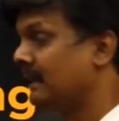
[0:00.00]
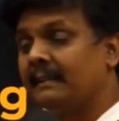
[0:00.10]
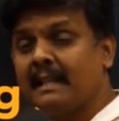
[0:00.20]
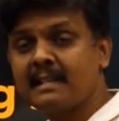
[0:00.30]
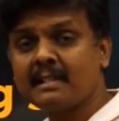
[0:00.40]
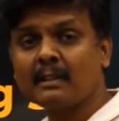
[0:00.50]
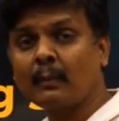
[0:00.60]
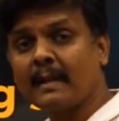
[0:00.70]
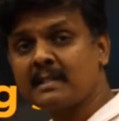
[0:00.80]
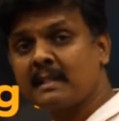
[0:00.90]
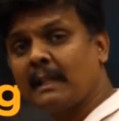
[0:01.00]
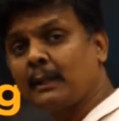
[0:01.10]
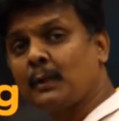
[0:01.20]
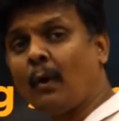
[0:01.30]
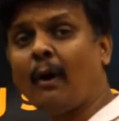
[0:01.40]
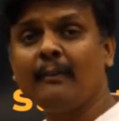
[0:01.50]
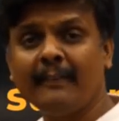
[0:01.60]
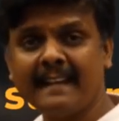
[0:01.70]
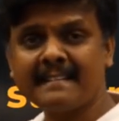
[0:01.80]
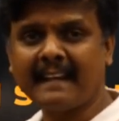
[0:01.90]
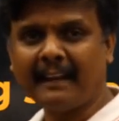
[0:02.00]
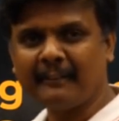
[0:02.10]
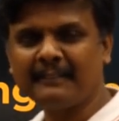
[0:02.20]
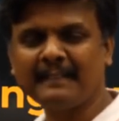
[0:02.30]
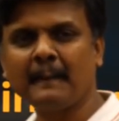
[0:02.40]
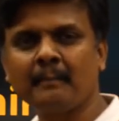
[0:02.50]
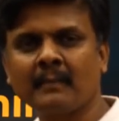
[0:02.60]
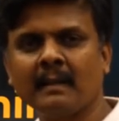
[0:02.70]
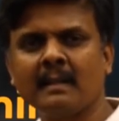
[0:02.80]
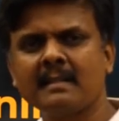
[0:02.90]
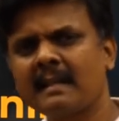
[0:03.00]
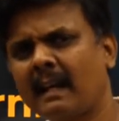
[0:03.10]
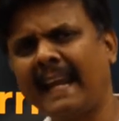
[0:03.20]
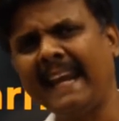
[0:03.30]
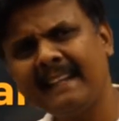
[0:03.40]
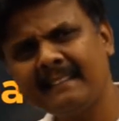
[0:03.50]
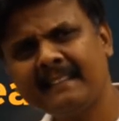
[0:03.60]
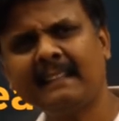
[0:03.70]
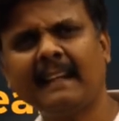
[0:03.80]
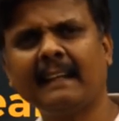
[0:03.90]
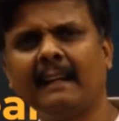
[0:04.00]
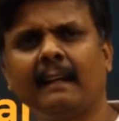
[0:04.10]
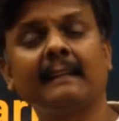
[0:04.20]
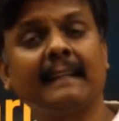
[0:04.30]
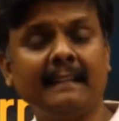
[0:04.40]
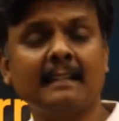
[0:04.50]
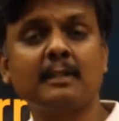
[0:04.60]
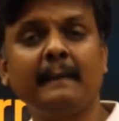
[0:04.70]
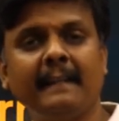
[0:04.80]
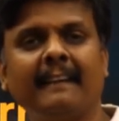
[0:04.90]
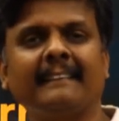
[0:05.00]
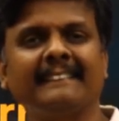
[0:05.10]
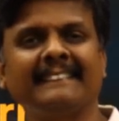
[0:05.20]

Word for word: this is a question that you always have. Sir, anything that I learn, can this be done?